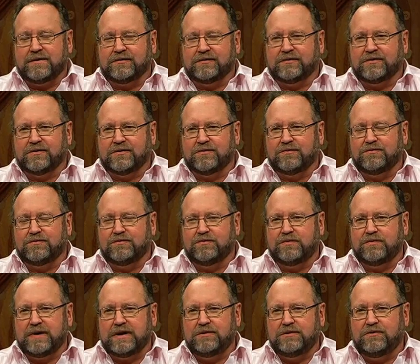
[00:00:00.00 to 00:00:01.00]
So
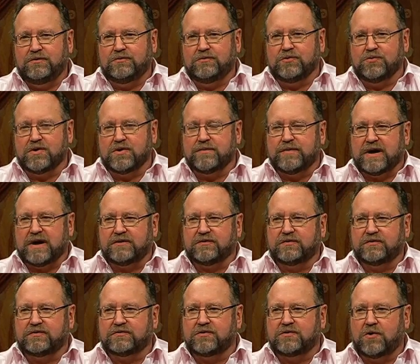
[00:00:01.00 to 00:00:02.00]
when you talk about
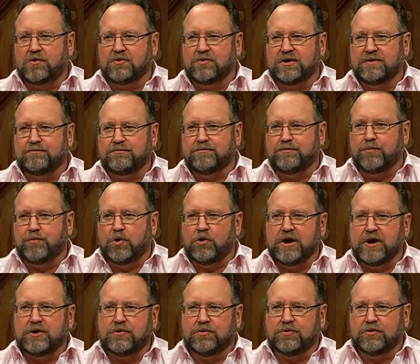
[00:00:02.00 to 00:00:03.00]
stolen
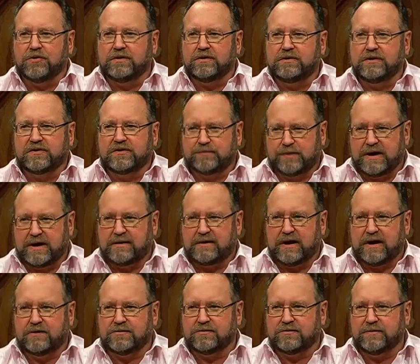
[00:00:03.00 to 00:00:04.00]
boyhood, explain
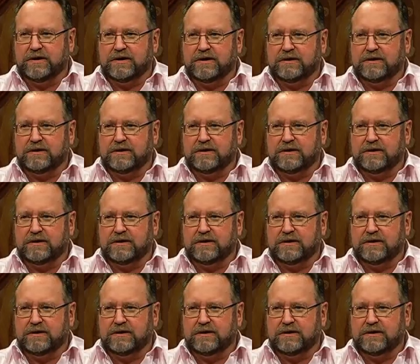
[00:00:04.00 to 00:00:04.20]
that to me.